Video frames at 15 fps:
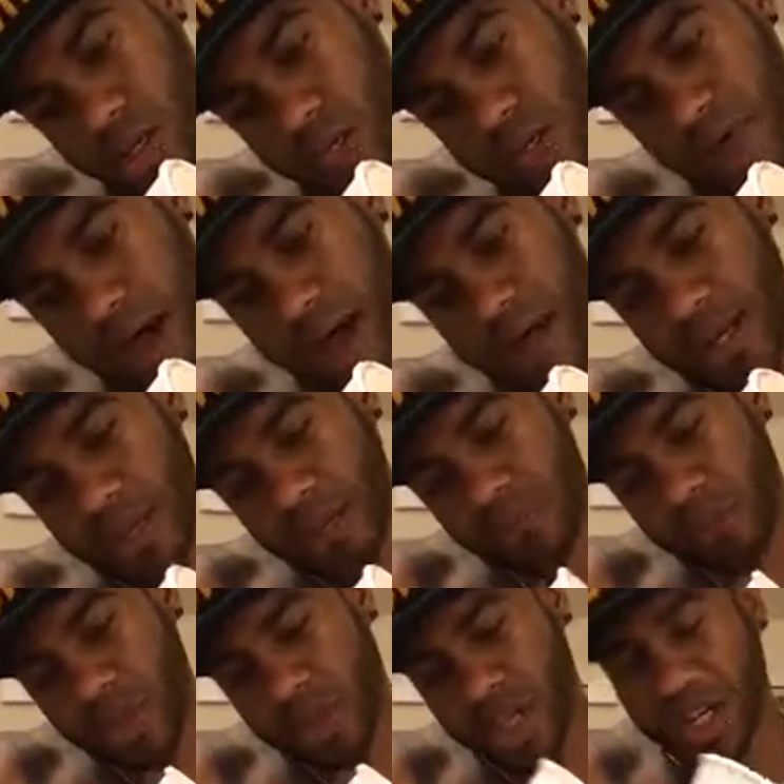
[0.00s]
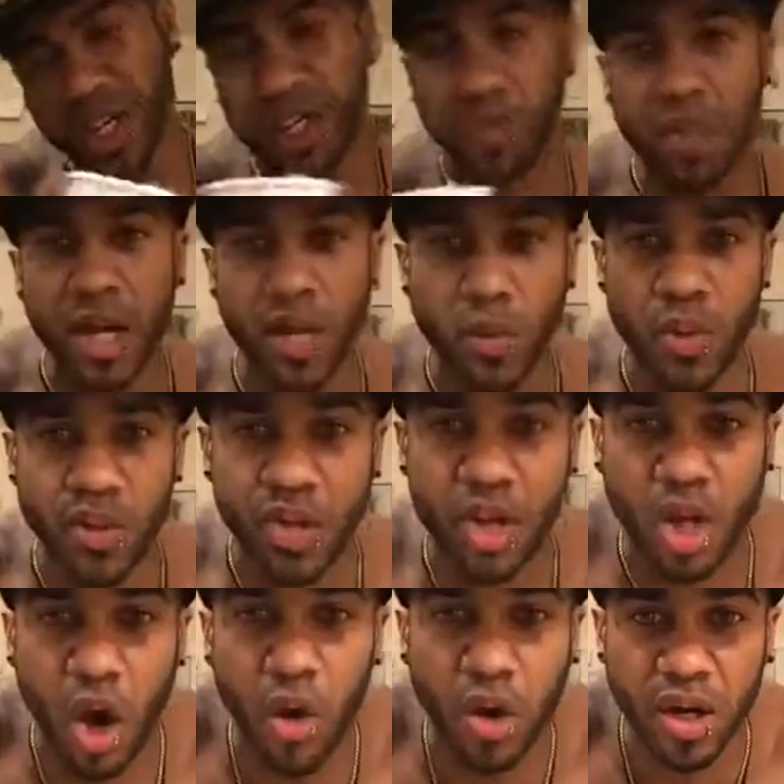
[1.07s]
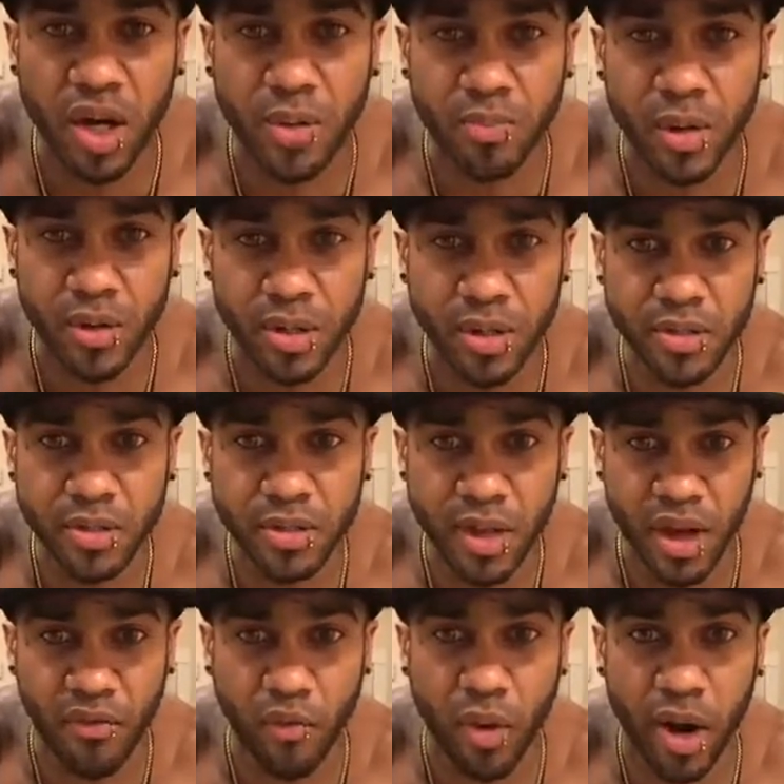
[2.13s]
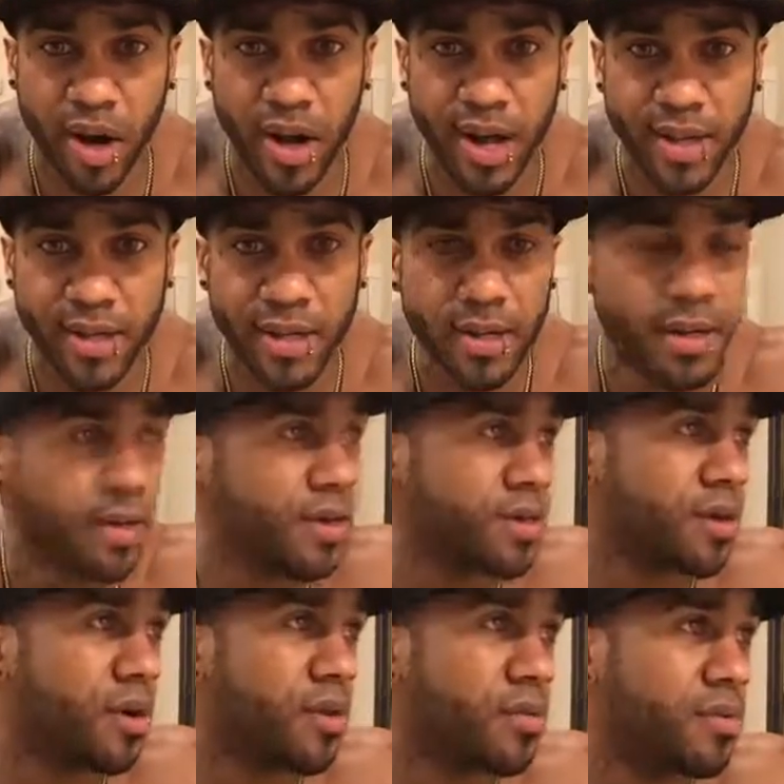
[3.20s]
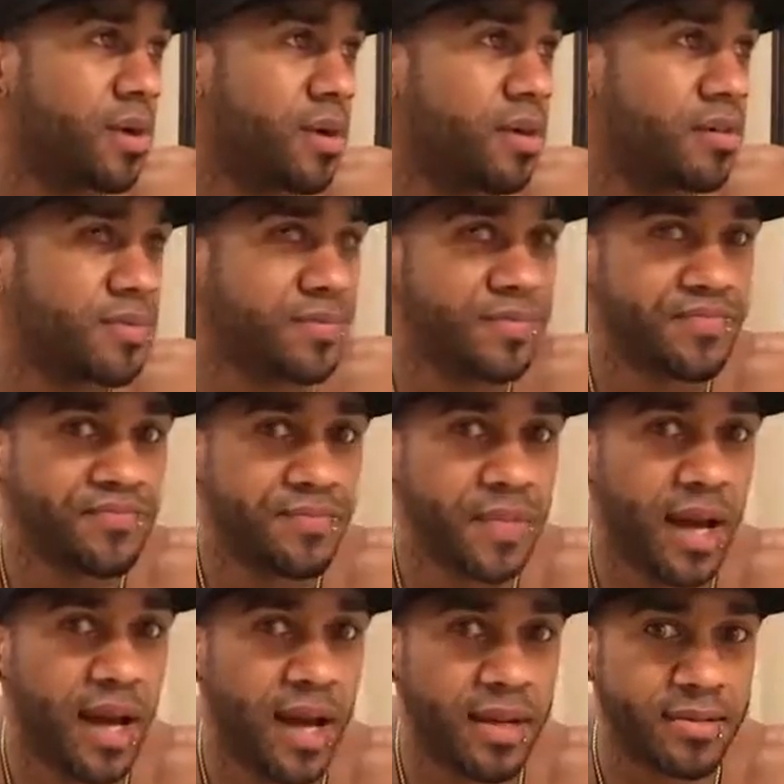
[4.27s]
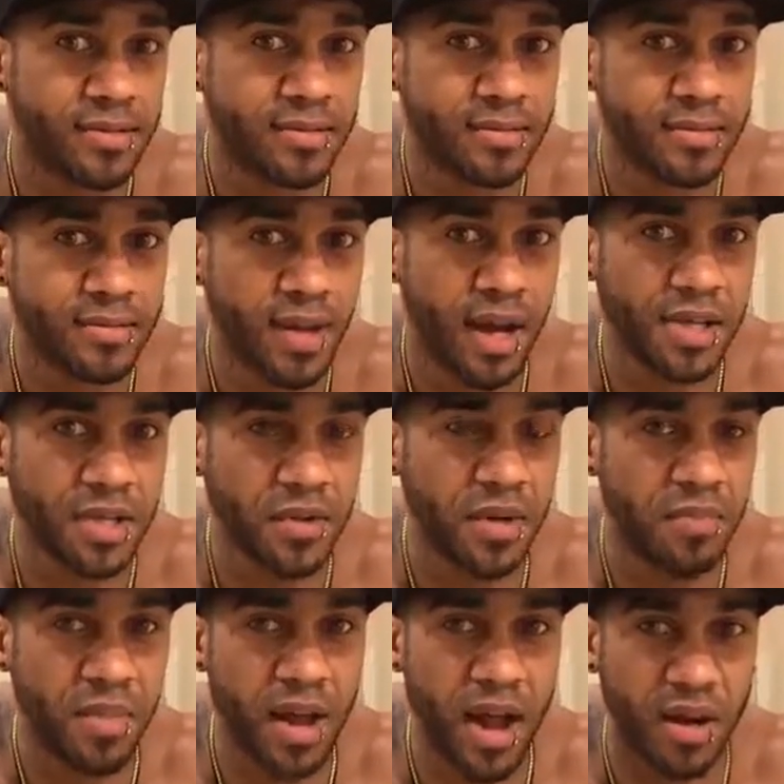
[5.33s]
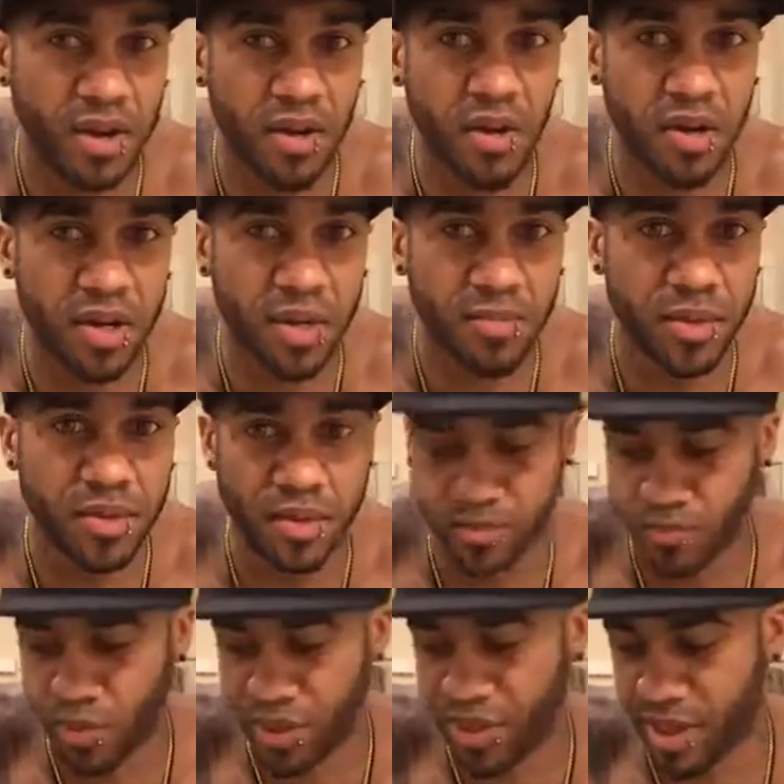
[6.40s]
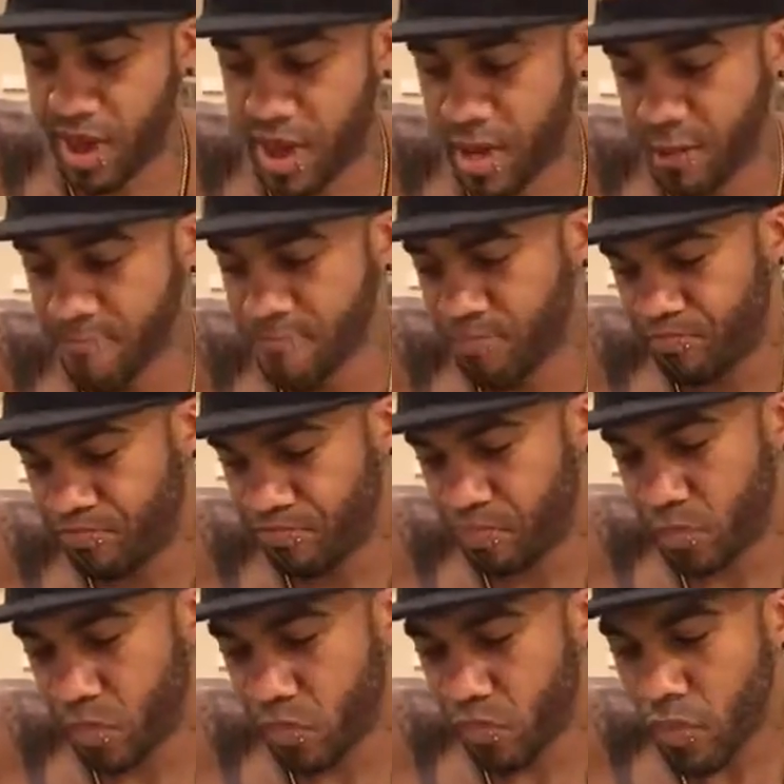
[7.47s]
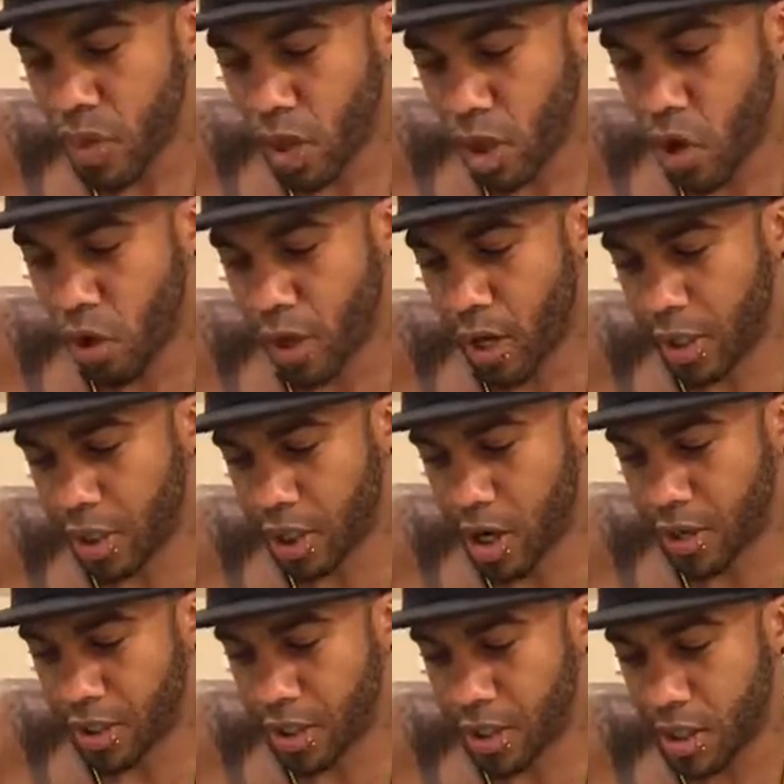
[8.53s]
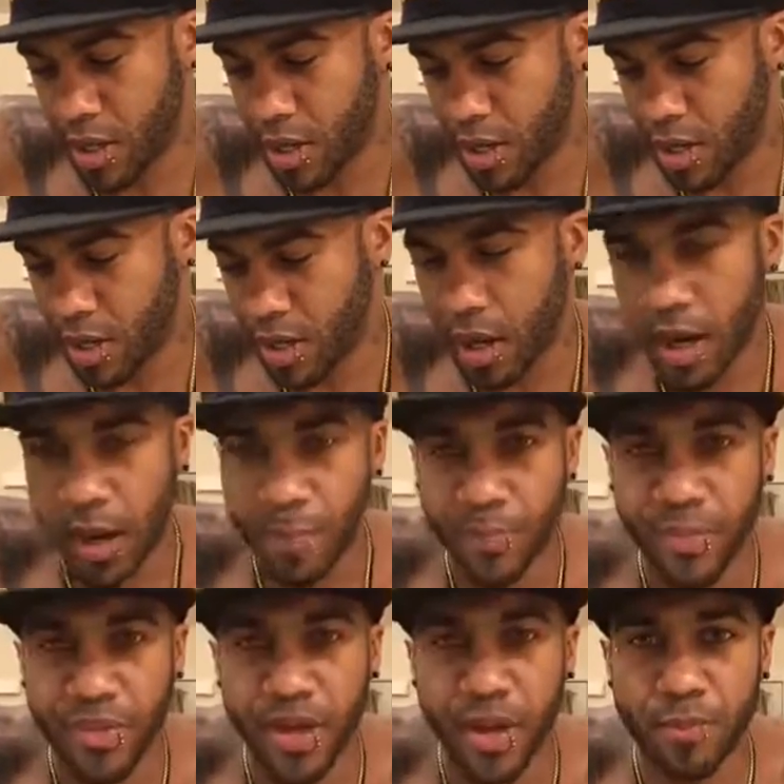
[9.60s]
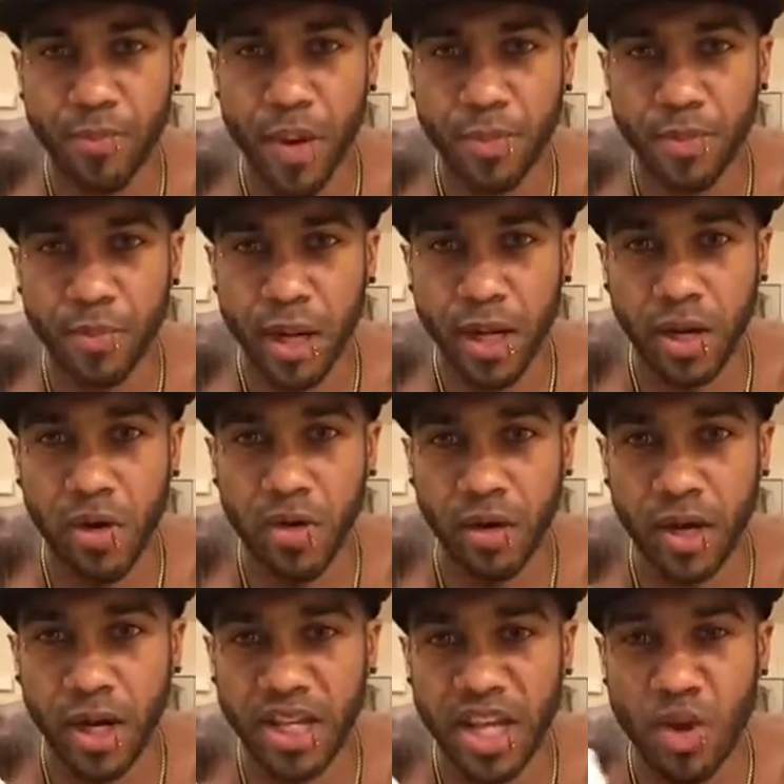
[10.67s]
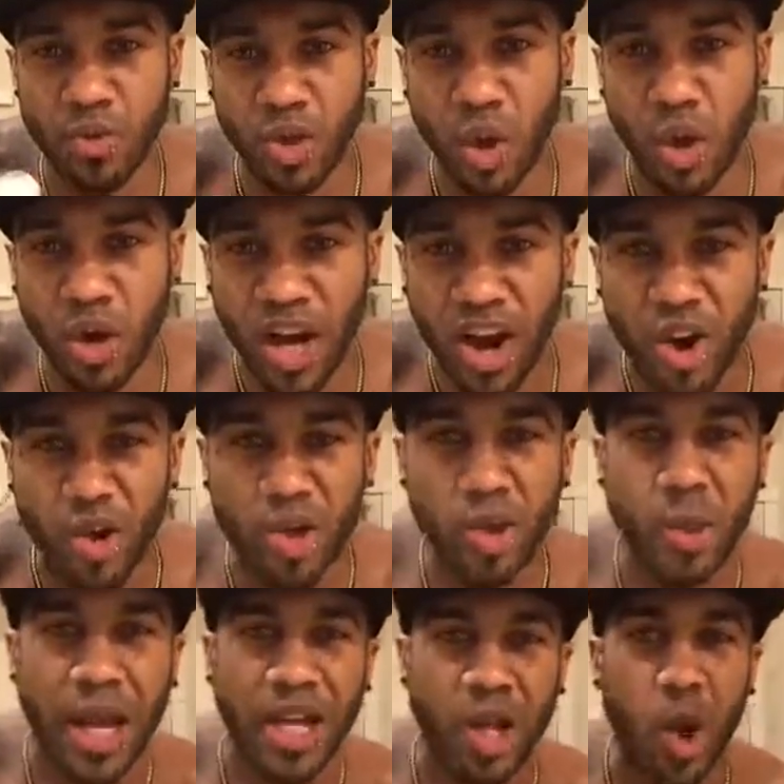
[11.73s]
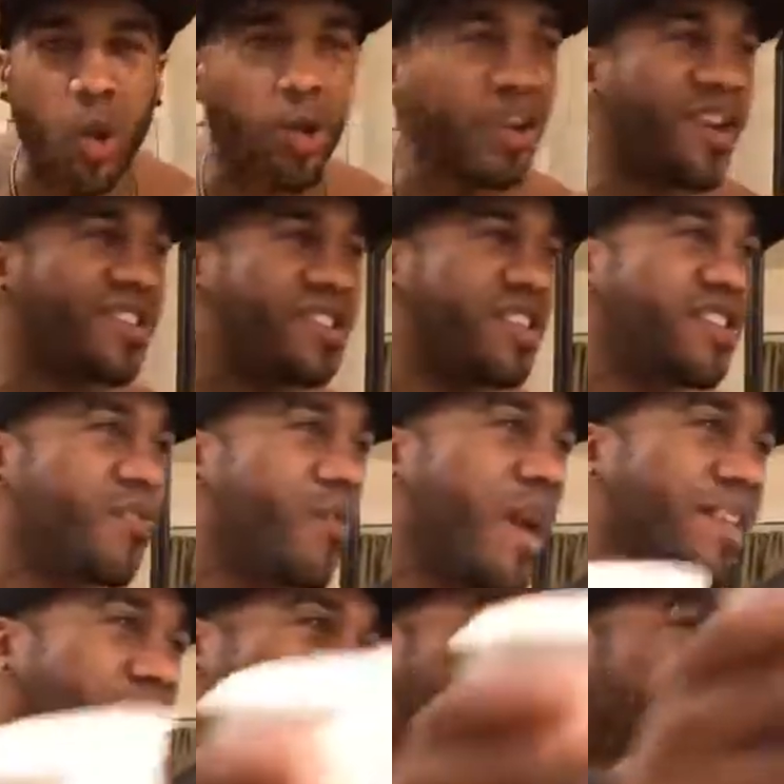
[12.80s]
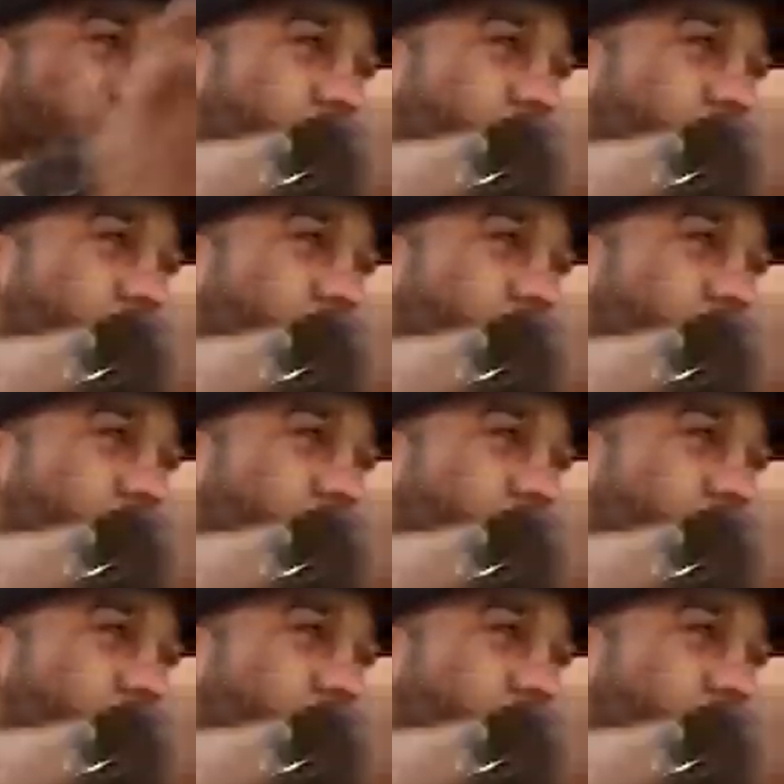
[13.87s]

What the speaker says: Fine. This is made with coconut milk, FYI. So, yeah, ice cream made out of coconut milk with coconut chunks. They pimped my coconut. Yo, dog, I heard you like coconuts in your ice cream,